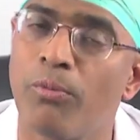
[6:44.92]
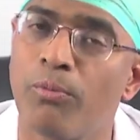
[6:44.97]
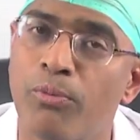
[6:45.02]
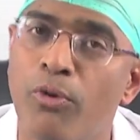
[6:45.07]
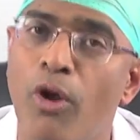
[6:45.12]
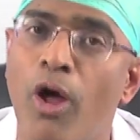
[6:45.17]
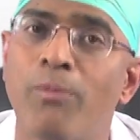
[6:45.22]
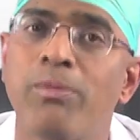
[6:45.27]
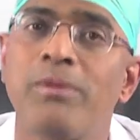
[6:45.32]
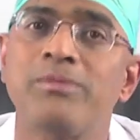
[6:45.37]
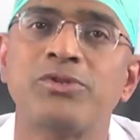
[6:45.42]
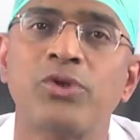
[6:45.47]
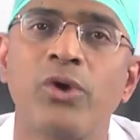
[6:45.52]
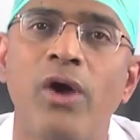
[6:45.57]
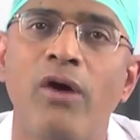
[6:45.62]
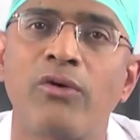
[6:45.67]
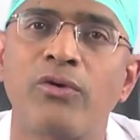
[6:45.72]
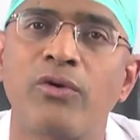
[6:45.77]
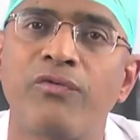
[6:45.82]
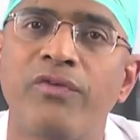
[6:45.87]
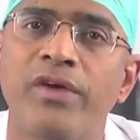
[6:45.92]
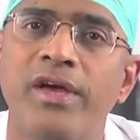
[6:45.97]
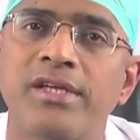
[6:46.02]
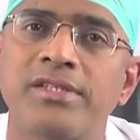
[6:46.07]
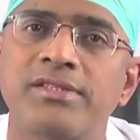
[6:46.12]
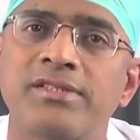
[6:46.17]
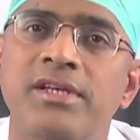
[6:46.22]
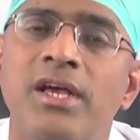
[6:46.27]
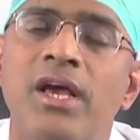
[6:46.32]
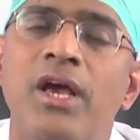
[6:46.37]
problems we have to
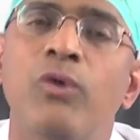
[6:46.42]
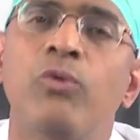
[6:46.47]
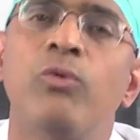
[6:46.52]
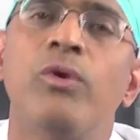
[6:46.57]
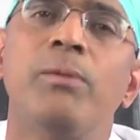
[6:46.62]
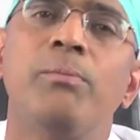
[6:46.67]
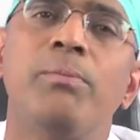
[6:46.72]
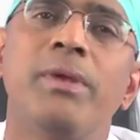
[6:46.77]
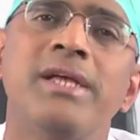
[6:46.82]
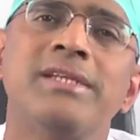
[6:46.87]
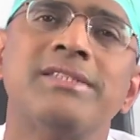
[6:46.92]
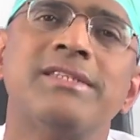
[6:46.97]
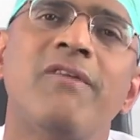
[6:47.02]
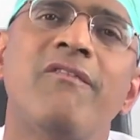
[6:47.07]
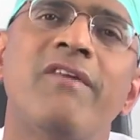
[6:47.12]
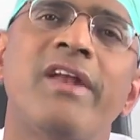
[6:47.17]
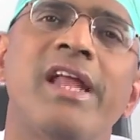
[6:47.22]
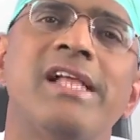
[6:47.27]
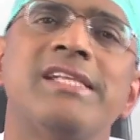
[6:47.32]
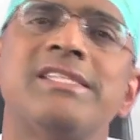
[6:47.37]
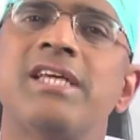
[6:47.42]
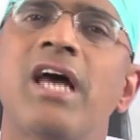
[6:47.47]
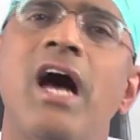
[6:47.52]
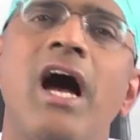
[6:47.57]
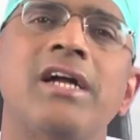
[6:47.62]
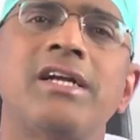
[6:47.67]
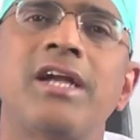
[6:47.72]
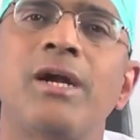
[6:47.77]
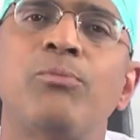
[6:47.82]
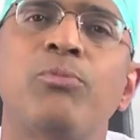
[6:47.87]
face. We bring someone else's
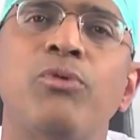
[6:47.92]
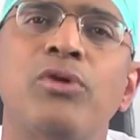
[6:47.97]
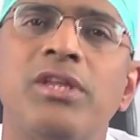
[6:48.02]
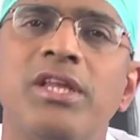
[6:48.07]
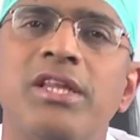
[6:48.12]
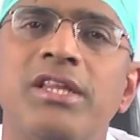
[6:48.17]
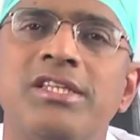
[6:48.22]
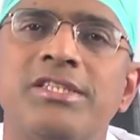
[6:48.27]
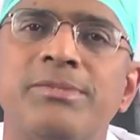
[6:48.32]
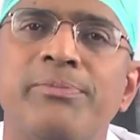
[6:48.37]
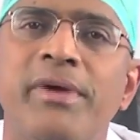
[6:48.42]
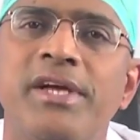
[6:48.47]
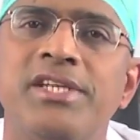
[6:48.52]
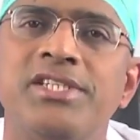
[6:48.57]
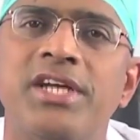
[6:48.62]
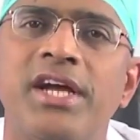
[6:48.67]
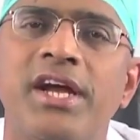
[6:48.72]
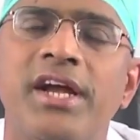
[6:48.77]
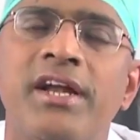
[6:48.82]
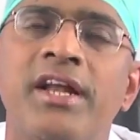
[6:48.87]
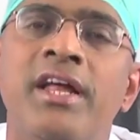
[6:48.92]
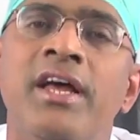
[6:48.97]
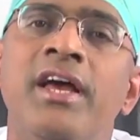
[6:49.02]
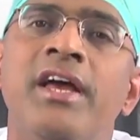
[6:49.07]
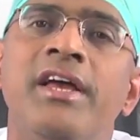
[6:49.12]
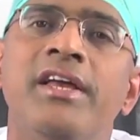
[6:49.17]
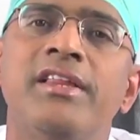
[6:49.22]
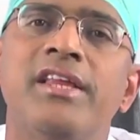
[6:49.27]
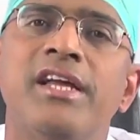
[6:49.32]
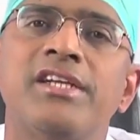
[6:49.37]
heart and put in this patient.
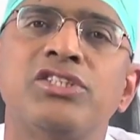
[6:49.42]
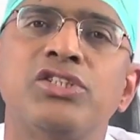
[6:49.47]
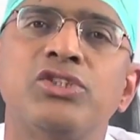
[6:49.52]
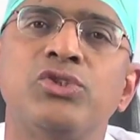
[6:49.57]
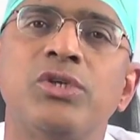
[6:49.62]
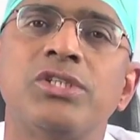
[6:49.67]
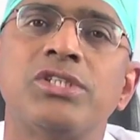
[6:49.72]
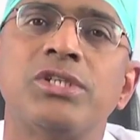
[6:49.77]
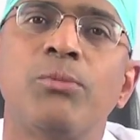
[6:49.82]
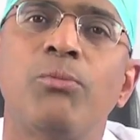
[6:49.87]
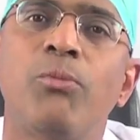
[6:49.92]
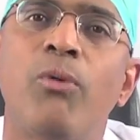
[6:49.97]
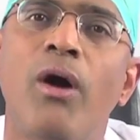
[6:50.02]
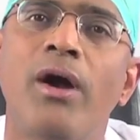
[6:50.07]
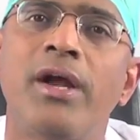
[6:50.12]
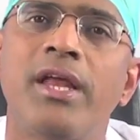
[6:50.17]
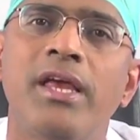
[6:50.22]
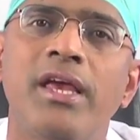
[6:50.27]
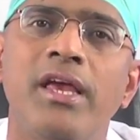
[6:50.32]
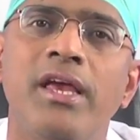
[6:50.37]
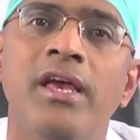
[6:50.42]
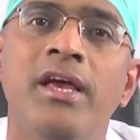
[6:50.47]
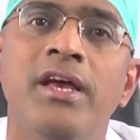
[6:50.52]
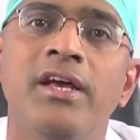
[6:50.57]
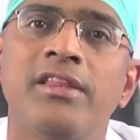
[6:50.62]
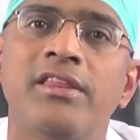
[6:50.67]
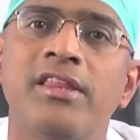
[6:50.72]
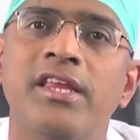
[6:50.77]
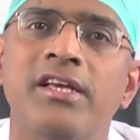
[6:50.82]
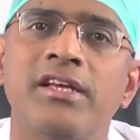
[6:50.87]
In that situation, the body
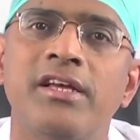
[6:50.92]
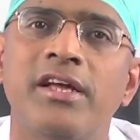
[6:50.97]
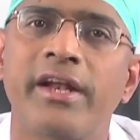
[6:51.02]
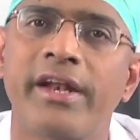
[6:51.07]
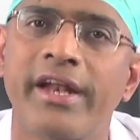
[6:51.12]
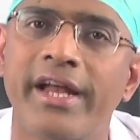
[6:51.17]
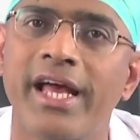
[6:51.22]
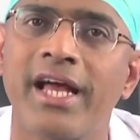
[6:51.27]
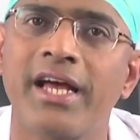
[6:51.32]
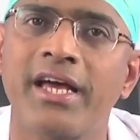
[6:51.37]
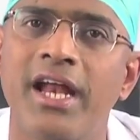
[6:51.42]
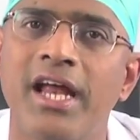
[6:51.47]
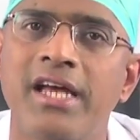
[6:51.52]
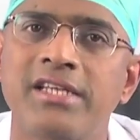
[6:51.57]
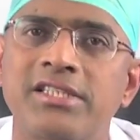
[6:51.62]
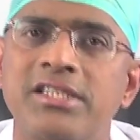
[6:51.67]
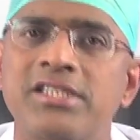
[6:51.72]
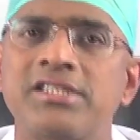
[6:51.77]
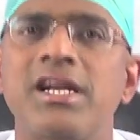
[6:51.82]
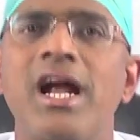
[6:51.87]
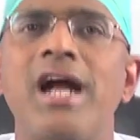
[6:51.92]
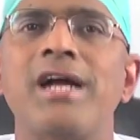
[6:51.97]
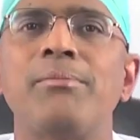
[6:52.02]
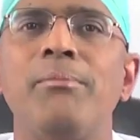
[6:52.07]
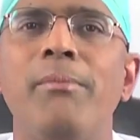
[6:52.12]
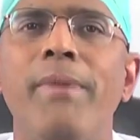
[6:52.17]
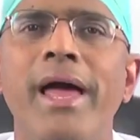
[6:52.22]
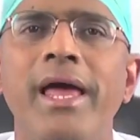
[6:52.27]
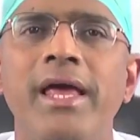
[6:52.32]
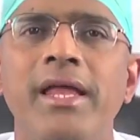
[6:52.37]
recognizes it is not
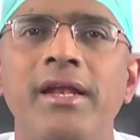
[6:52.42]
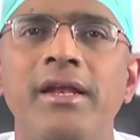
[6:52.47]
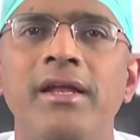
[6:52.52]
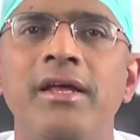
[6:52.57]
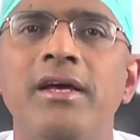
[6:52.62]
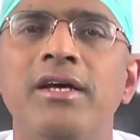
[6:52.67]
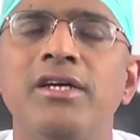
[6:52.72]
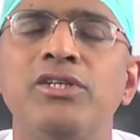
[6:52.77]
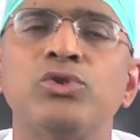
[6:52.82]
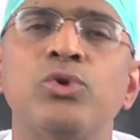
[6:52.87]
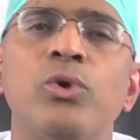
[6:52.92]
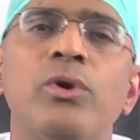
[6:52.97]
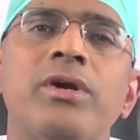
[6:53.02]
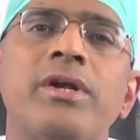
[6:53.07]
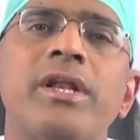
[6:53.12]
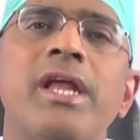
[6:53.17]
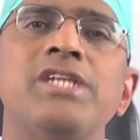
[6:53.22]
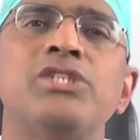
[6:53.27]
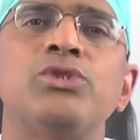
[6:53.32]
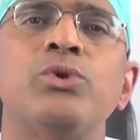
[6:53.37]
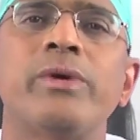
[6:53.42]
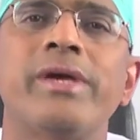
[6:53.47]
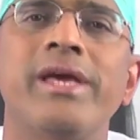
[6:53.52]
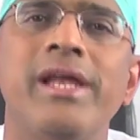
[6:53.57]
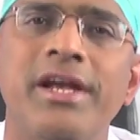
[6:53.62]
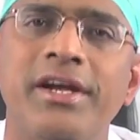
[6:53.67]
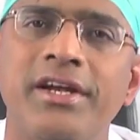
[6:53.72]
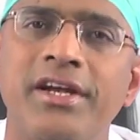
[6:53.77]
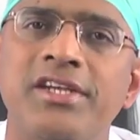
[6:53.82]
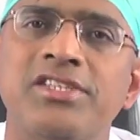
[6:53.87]
mine. So it tries to kill
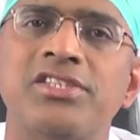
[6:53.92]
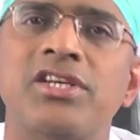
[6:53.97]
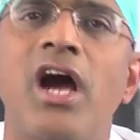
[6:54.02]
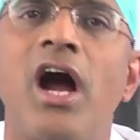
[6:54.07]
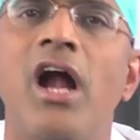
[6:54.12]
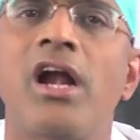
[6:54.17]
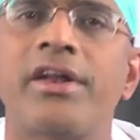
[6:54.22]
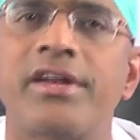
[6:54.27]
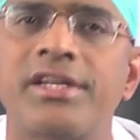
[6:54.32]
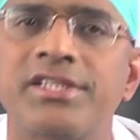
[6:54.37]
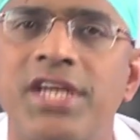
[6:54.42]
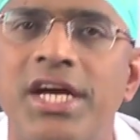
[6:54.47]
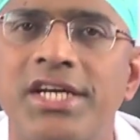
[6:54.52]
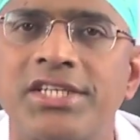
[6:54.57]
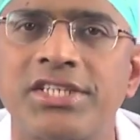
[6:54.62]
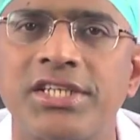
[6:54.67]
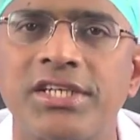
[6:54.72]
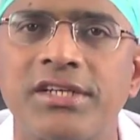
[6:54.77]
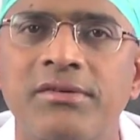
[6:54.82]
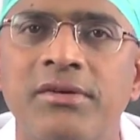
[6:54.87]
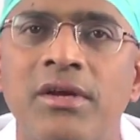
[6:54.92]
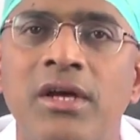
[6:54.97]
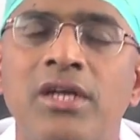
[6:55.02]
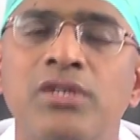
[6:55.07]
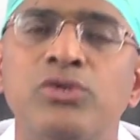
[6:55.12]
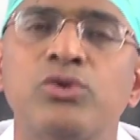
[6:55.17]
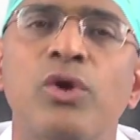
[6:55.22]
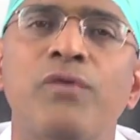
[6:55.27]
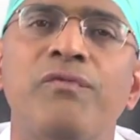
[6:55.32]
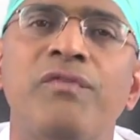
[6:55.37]
it. It is called rejection.
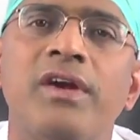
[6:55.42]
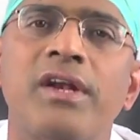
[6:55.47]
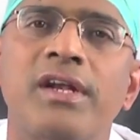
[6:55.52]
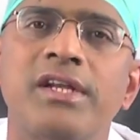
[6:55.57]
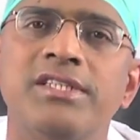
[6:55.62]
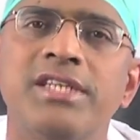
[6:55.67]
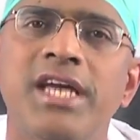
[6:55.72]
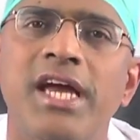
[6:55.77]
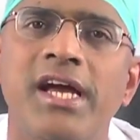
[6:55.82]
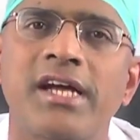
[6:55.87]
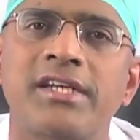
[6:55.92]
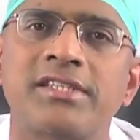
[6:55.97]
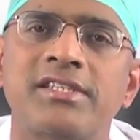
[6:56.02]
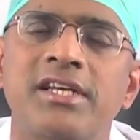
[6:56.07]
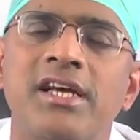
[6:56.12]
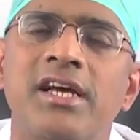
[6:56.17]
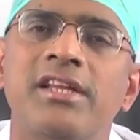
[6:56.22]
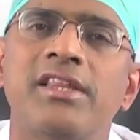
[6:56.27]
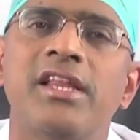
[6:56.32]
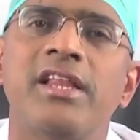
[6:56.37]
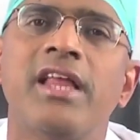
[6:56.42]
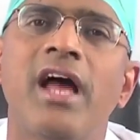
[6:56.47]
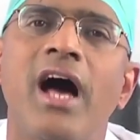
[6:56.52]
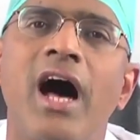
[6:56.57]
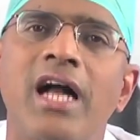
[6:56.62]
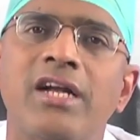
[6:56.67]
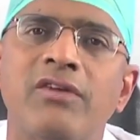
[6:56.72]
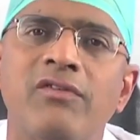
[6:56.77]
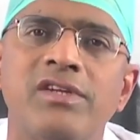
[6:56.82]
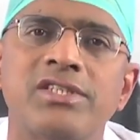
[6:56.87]
So if it rejects, then the
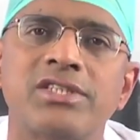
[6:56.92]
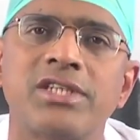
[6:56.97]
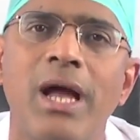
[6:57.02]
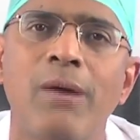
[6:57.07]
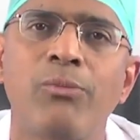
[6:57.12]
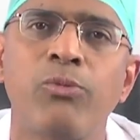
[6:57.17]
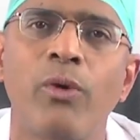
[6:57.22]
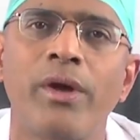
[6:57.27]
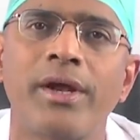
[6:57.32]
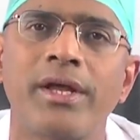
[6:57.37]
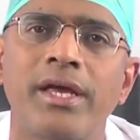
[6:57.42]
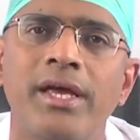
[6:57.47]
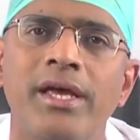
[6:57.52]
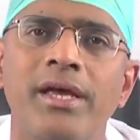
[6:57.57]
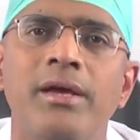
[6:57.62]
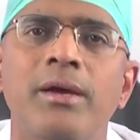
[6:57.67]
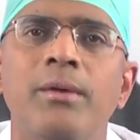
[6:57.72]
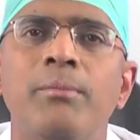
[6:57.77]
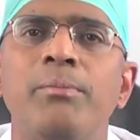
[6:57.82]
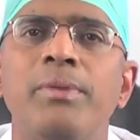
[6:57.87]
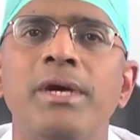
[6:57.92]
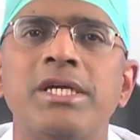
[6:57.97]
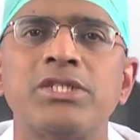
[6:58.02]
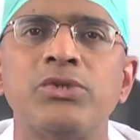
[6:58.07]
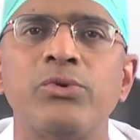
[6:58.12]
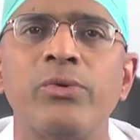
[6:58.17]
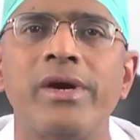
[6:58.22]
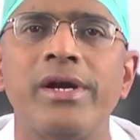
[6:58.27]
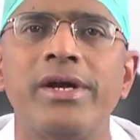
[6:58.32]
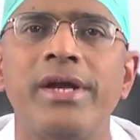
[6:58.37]
heart will stop working,
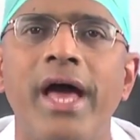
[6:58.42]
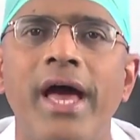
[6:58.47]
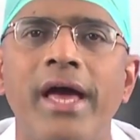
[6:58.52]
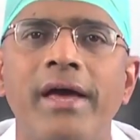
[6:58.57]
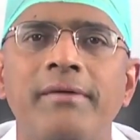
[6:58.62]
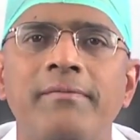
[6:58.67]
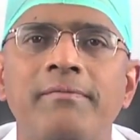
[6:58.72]
patient will die.